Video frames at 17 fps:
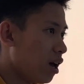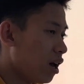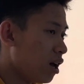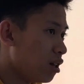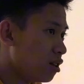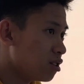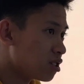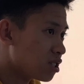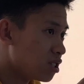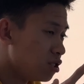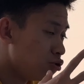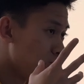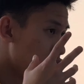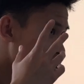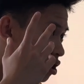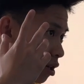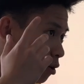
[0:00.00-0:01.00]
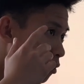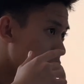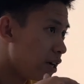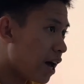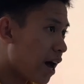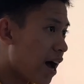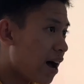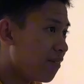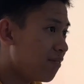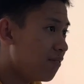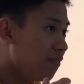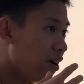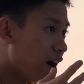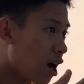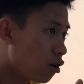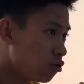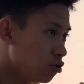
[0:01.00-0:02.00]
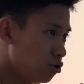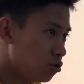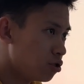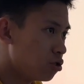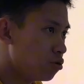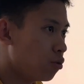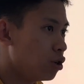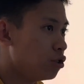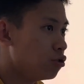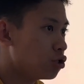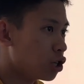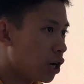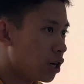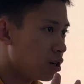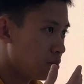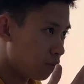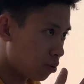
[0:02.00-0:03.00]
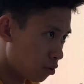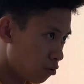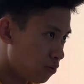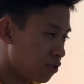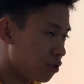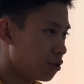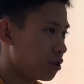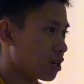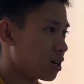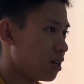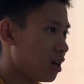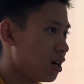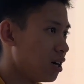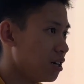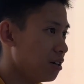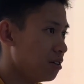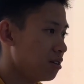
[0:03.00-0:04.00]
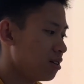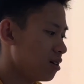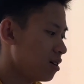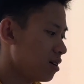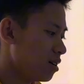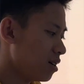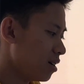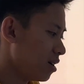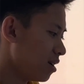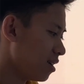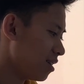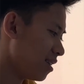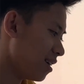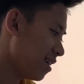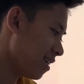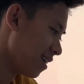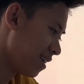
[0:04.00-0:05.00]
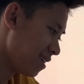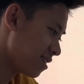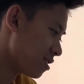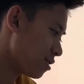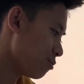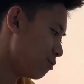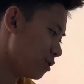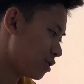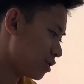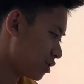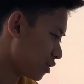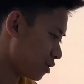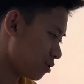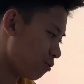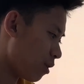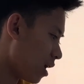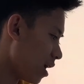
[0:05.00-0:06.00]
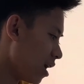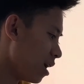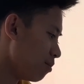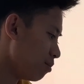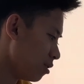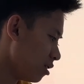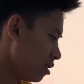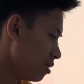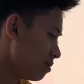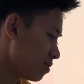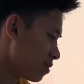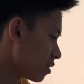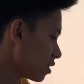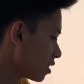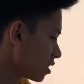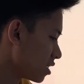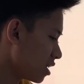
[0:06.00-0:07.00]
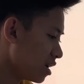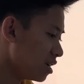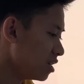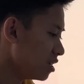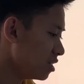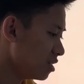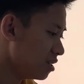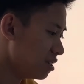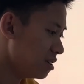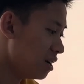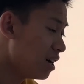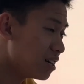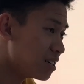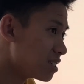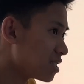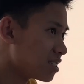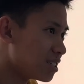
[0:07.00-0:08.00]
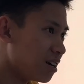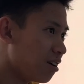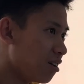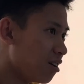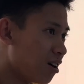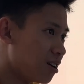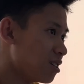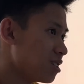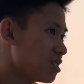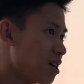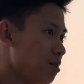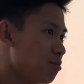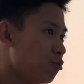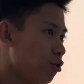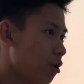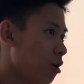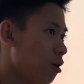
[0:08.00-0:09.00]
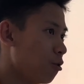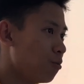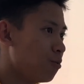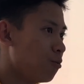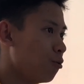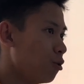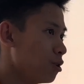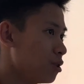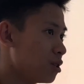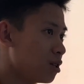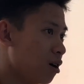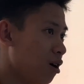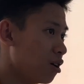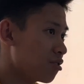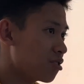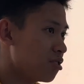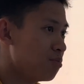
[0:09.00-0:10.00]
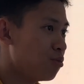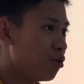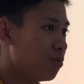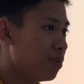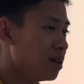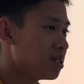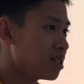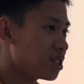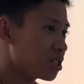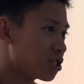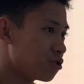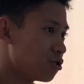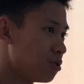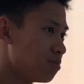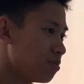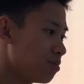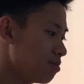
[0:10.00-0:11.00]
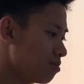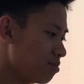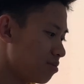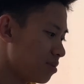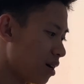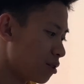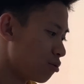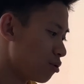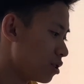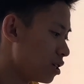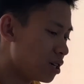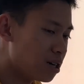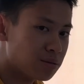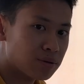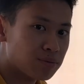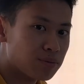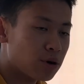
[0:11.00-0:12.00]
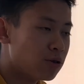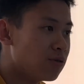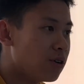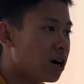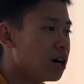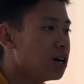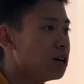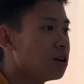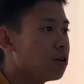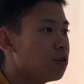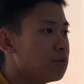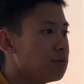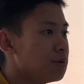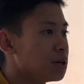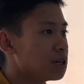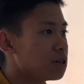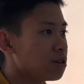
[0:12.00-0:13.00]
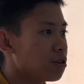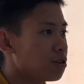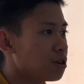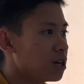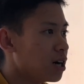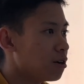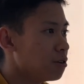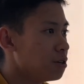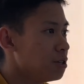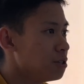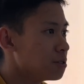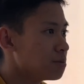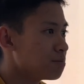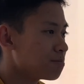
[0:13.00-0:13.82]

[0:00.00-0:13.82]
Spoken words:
and you slowly add value to what you're trying to prove to your client. Then later, which why I believe saying yes a lot of time will help with a simple basic script. That's what he's gonna provide, and hope we can learn it out here.